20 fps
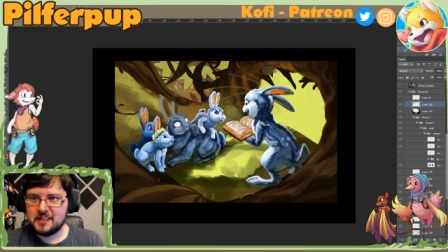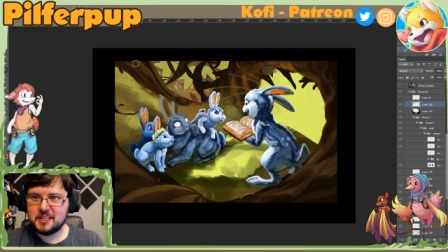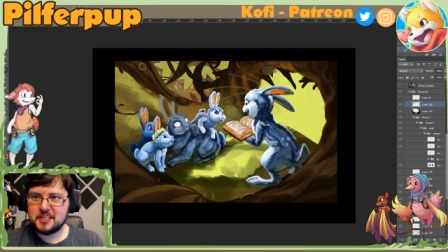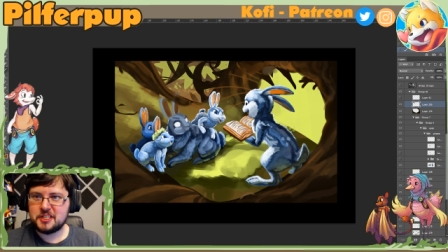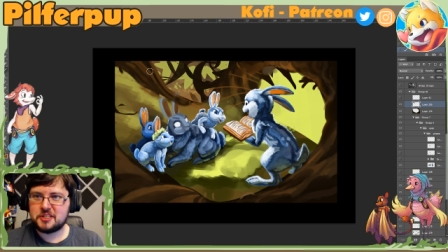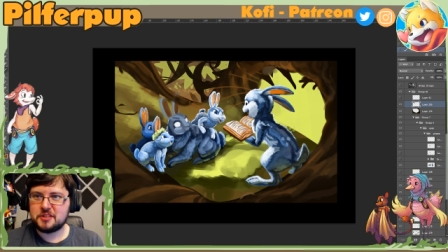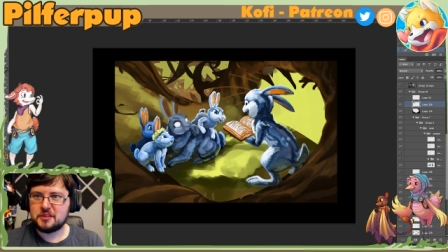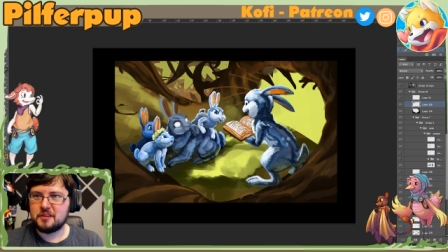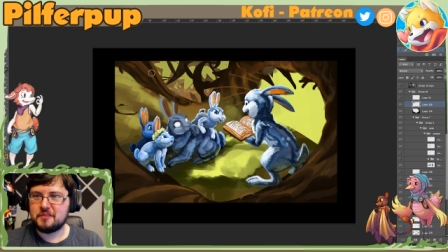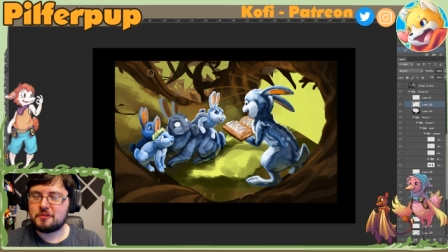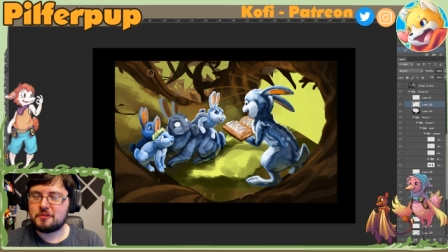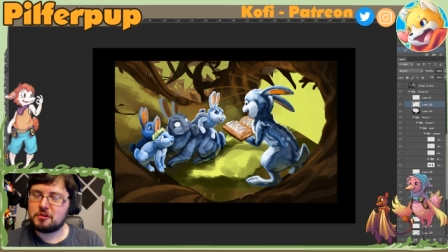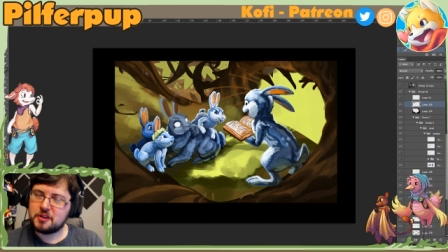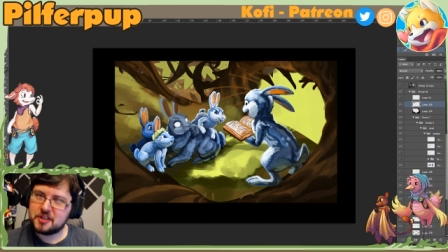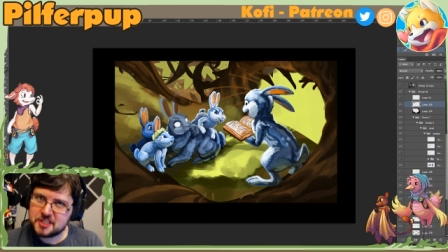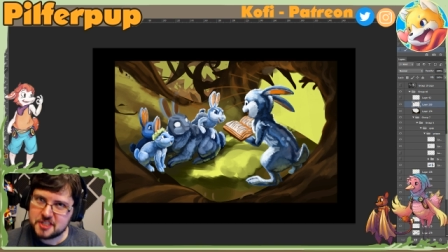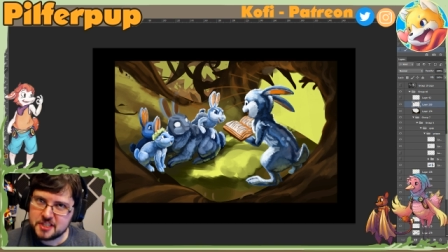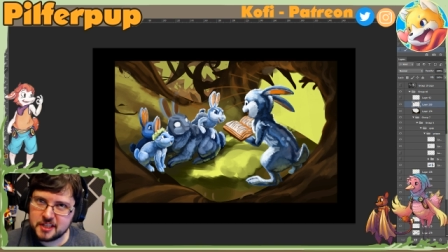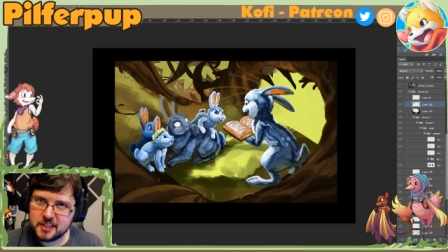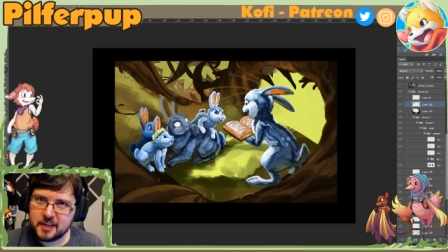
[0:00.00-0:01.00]
So of
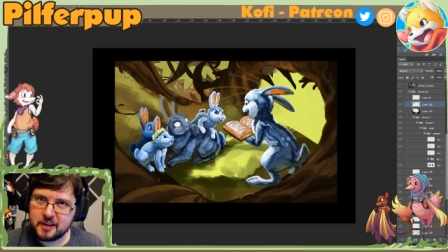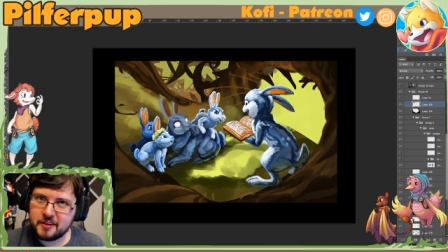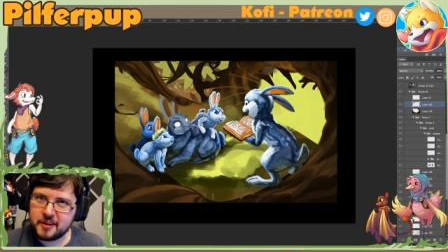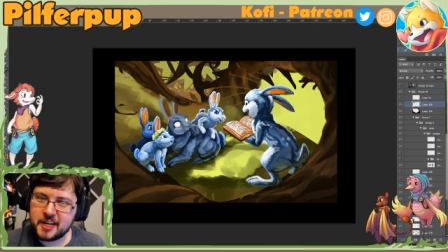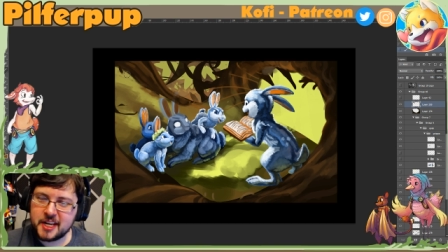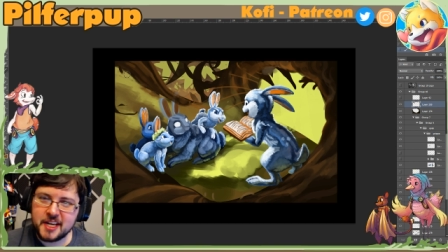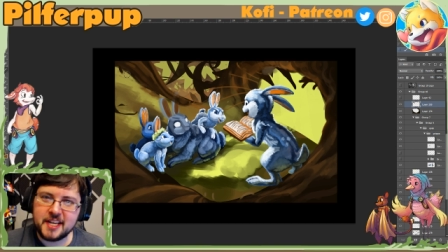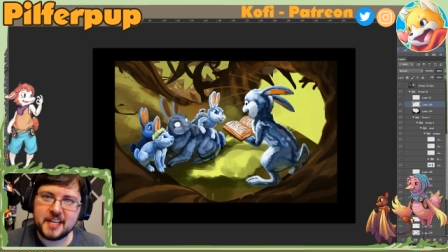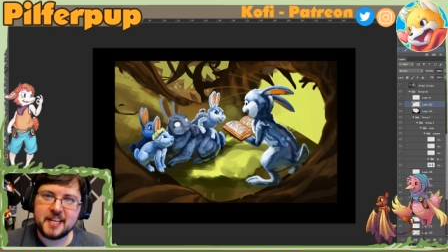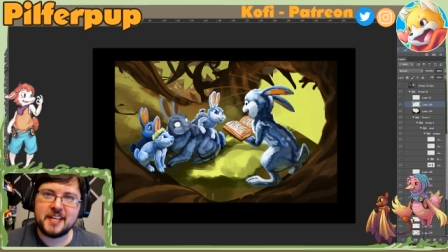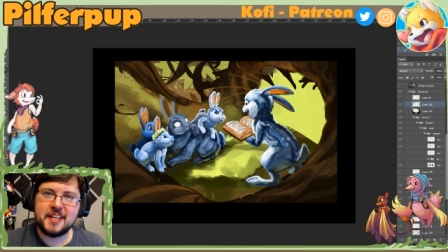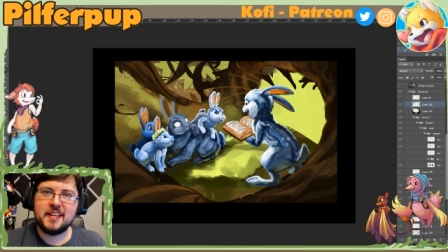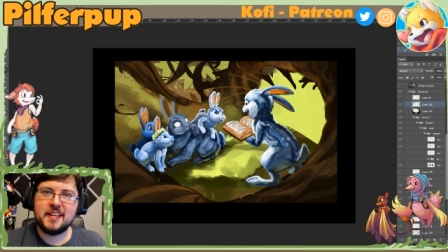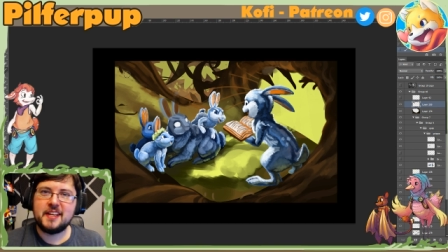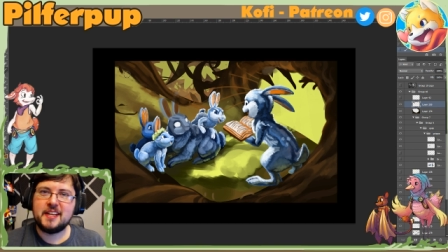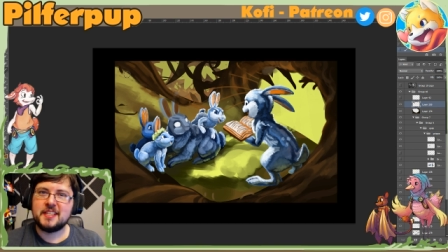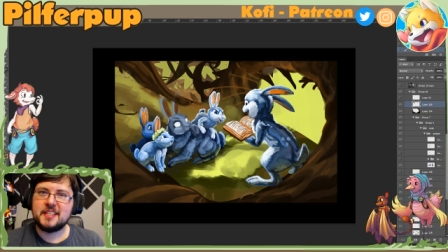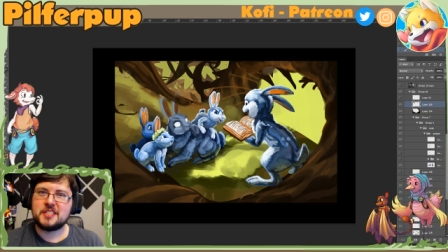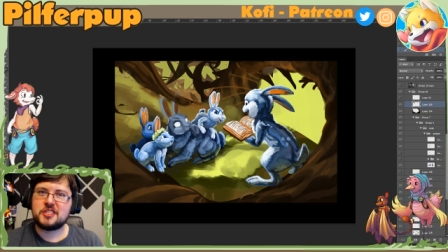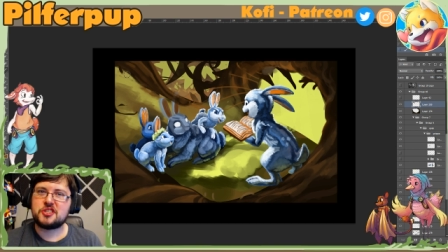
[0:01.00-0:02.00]
course Lyria
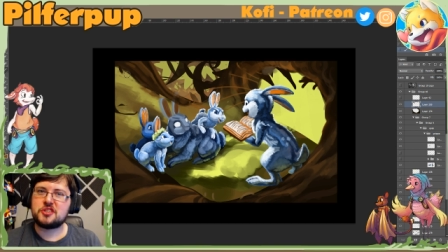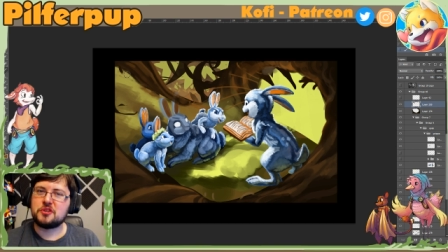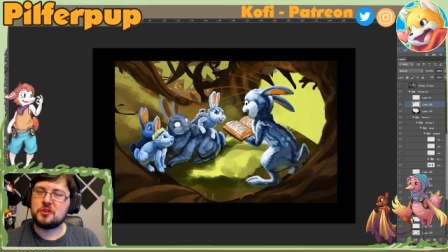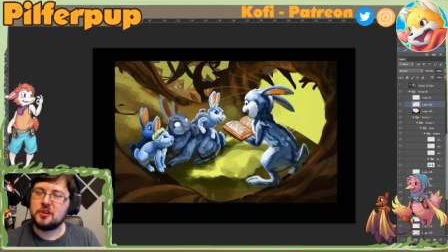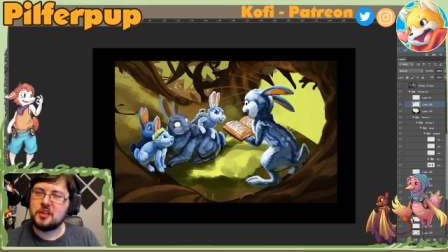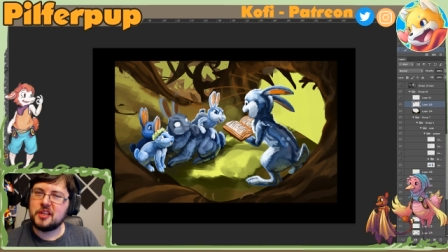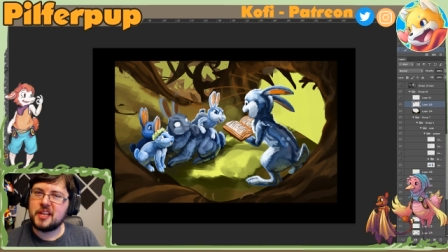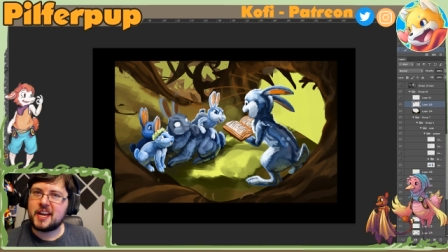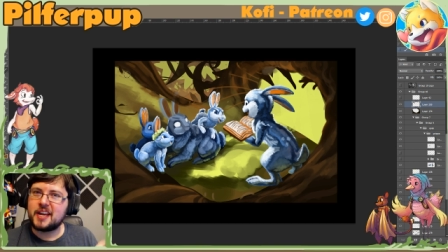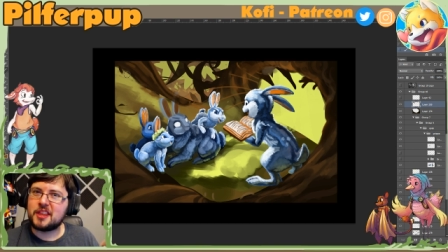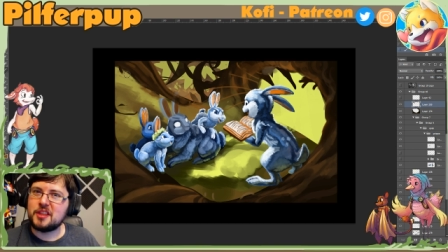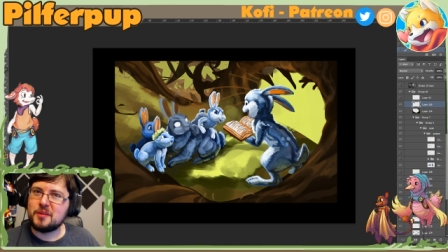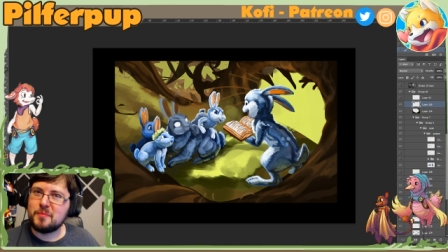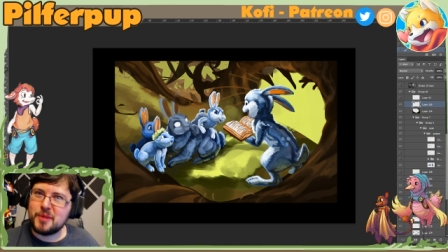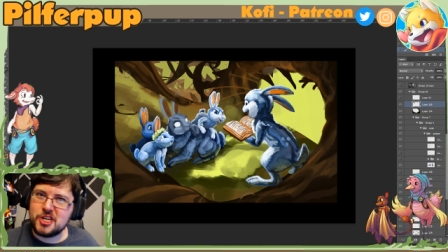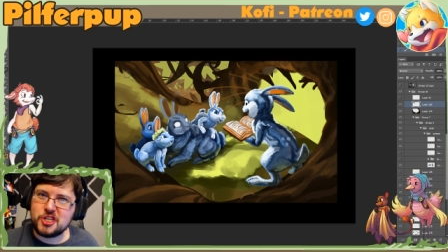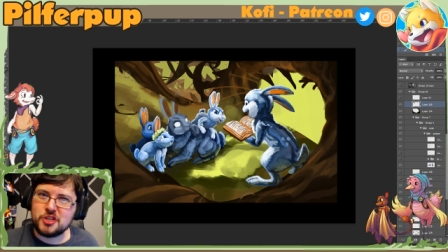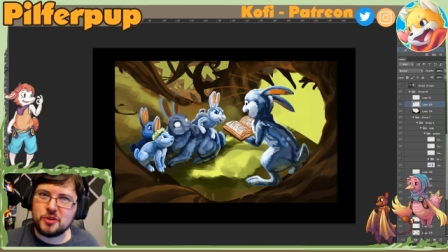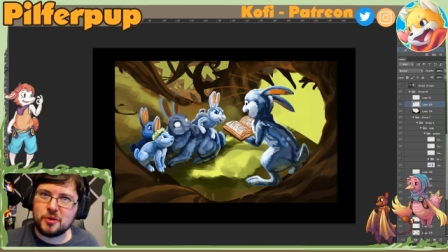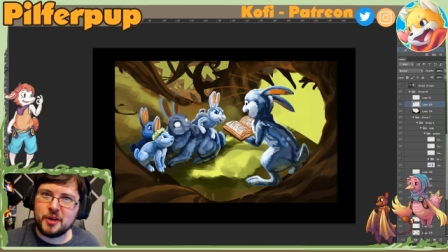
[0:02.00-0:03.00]
stole like the
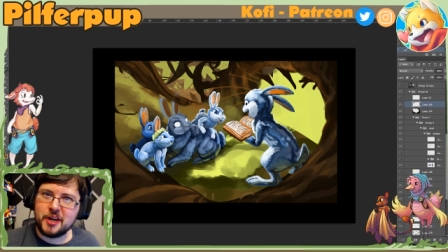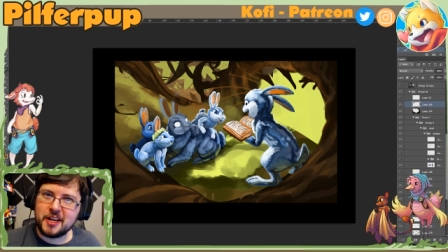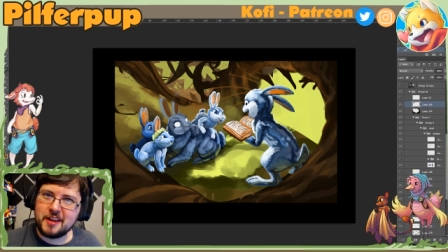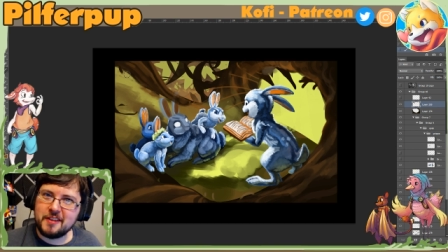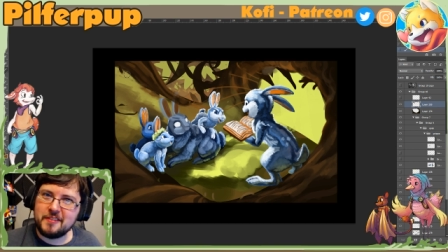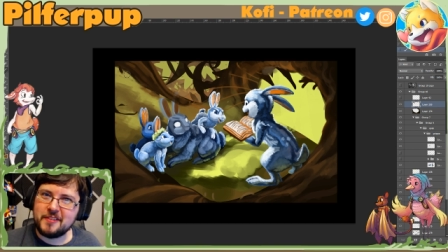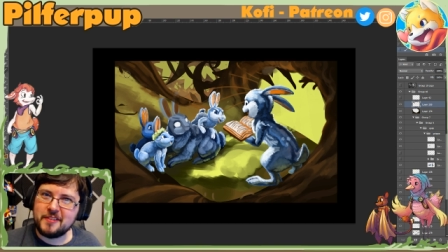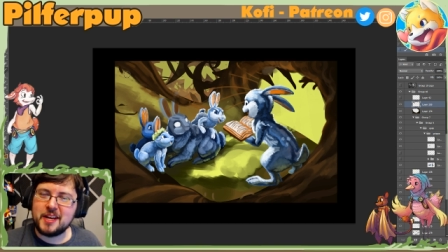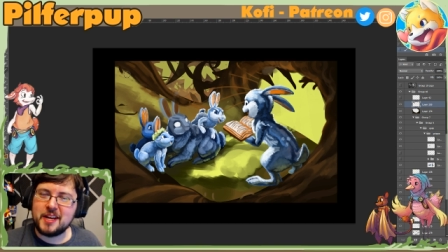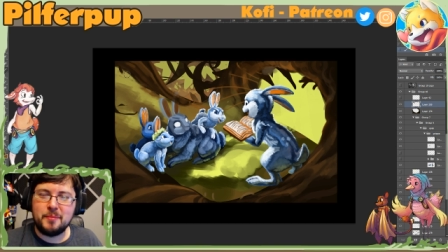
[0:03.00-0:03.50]
majority of it,